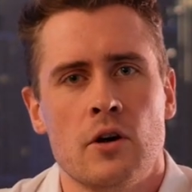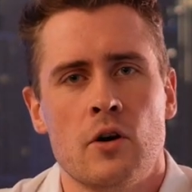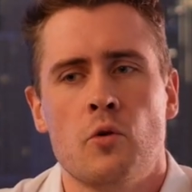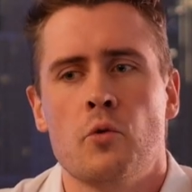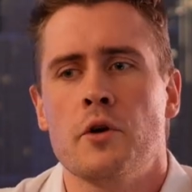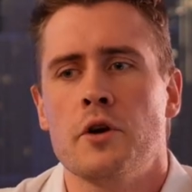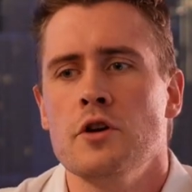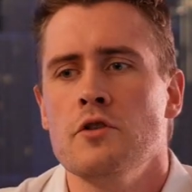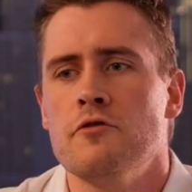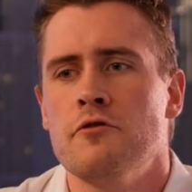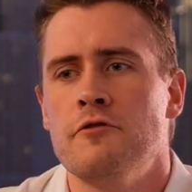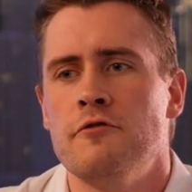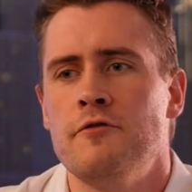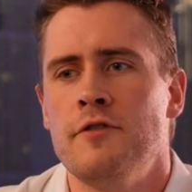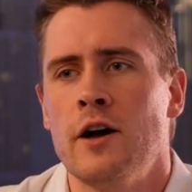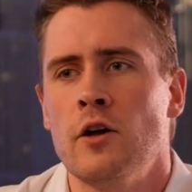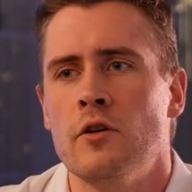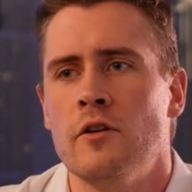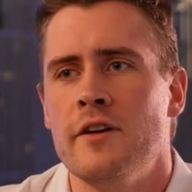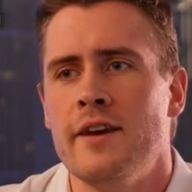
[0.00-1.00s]
where you
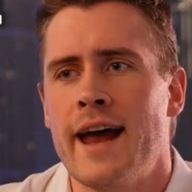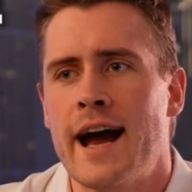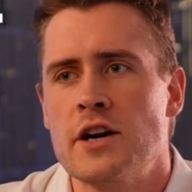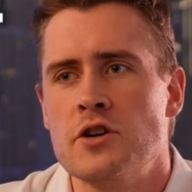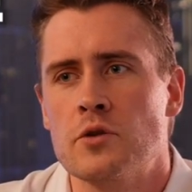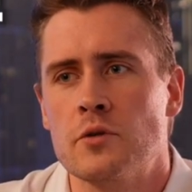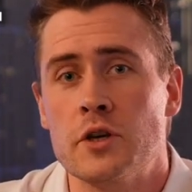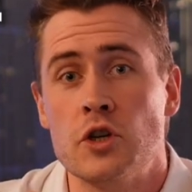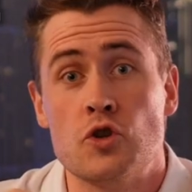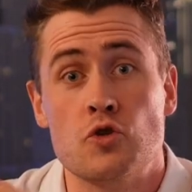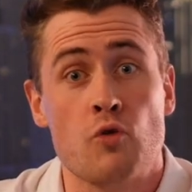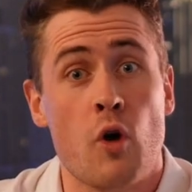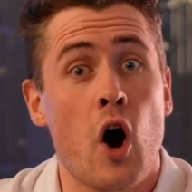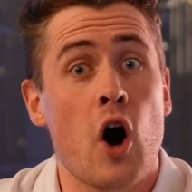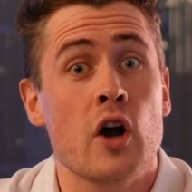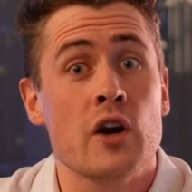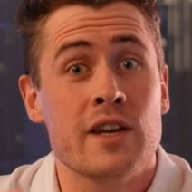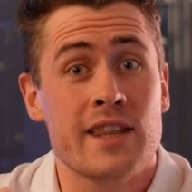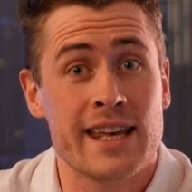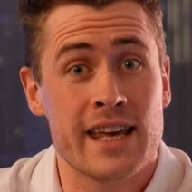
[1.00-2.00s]
felt naturally
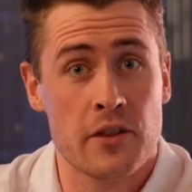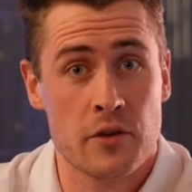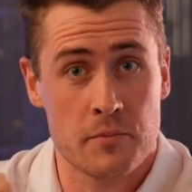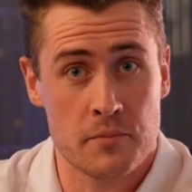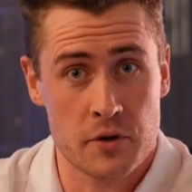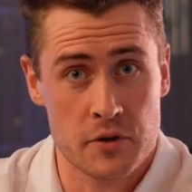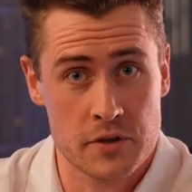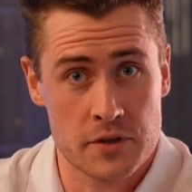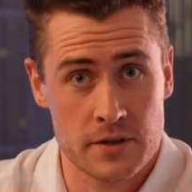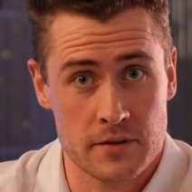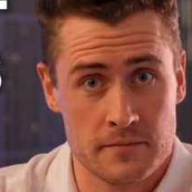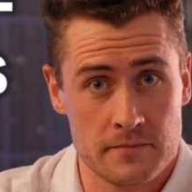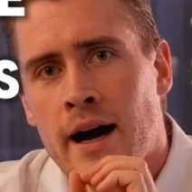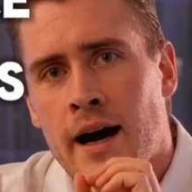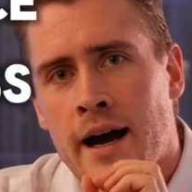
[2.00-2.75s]
drawn to the other person.